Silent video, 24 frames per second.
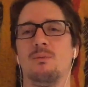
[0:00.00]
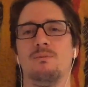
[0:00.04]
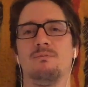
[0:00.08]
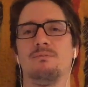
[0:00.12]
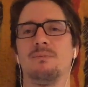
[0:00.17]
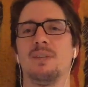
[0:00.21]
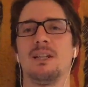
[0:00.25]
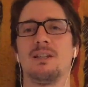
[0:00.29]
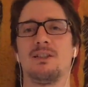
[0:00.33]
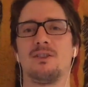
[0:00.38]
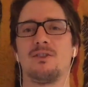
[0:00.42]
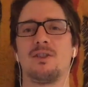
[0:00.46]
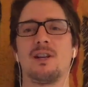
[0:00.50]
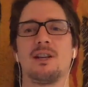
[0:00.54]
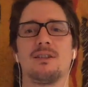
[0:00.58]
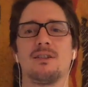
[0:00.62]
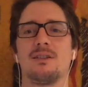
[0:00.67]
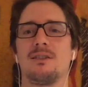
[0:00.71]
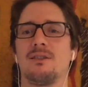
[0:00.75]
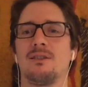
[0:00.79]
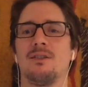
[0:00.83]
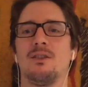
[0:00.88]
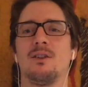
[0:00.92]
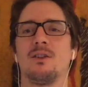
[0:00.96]
it's
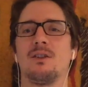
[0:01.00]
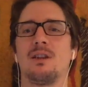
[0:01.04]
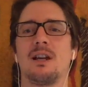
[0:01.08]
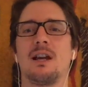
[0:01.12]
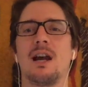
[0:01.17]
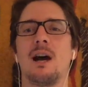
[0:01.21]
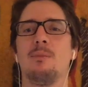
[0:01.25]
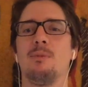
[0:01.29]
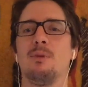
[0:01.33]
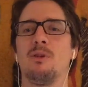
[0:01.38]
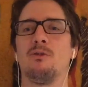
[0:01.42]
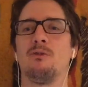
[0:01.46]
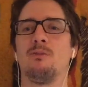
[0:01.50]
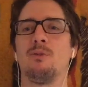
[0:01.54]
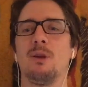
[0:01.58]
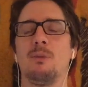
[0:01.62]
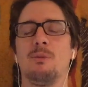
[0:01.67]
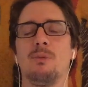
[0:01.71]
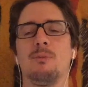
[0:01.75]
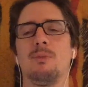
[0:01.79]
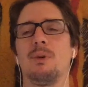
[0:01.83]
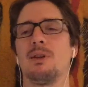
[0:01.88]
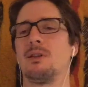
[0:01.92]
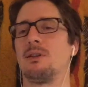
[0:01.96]
just not a couple of
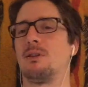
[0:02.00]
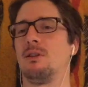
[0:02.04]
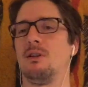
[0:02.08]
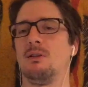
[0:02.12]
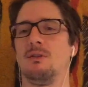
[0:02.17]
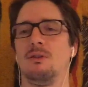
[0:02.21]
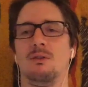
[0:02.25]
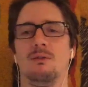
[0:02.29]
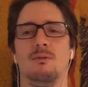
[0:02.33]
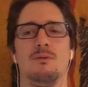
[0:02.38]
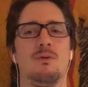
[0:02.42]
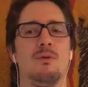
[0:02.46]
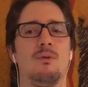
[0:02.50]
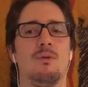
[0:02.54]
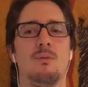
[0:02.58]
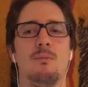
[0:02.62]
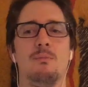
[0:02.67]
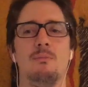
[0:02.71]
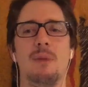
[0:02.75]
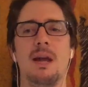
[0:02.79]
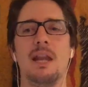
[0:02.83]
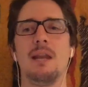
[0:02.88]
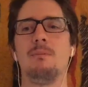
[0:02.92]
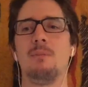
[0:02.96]
people, but
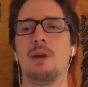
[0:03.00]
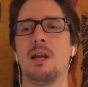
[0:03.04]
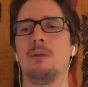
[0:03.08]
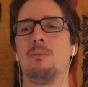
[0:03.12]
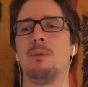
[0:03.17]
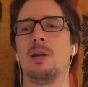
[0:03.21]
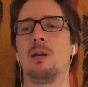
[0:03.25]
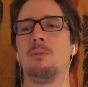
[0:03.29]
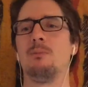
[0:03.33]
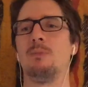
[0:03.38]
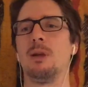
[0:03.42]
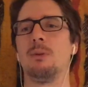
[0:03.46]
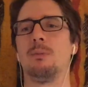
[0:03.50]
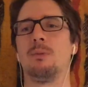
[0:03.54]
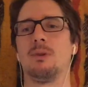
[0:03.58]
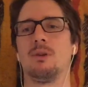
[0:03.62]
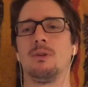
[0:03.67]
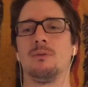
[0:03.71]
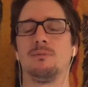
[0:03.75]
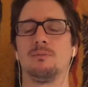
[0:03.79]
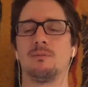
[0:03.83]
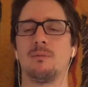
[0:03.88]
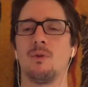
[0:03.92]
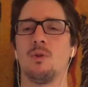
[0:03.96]
many
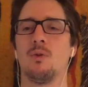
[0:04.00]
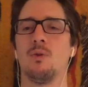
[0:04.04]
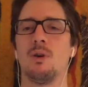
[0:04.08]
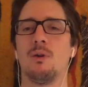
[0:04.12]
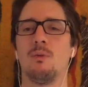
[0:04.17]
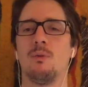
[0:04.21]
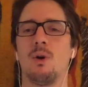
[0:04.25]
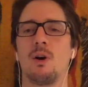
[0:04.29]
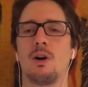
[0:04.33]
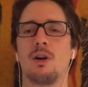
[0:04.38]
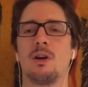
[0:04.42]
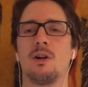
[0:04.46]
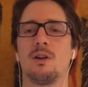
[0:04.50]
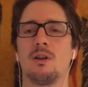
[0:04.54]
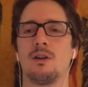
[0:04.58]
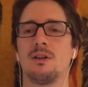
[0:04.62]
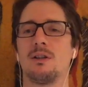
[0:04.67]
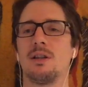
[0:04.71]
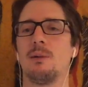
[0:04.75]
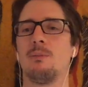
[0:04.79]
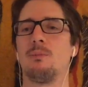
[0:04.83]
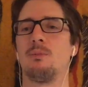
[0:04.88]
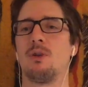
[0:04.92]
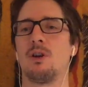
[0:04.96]
people who are working on the
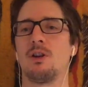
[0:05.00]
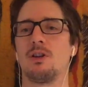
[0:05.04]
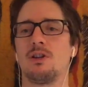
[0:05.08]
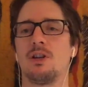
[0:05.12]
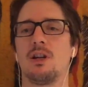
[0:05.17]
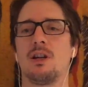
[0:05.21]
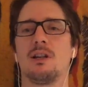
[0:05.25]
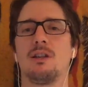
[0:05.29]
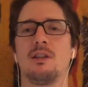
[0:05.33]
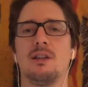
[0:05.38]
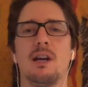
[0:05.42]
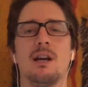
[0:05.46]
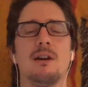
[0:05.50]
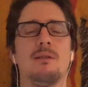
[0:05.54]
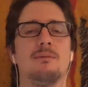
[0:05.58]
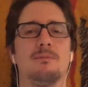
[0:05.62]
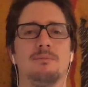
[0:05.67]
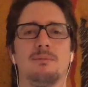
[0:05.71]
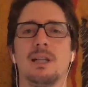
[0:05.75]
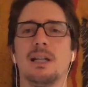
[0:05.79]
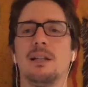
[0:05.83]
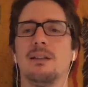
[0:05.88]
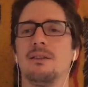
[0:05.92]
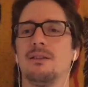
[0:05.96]
same project. Yeah,
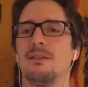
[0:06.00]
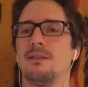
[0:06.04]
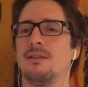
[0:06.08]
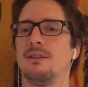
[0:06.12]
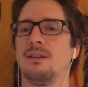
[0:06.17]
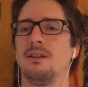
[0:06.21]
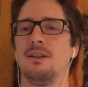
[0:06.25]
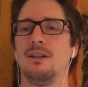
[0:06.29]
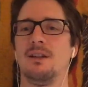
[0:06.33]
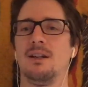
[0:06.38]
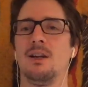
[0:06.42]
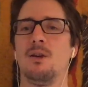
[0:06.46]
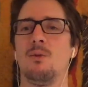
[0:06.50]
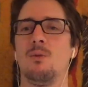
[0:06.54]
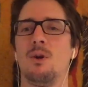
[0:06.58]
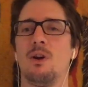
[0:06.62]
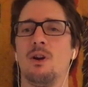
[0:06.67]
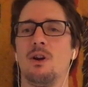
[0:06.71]
and we're on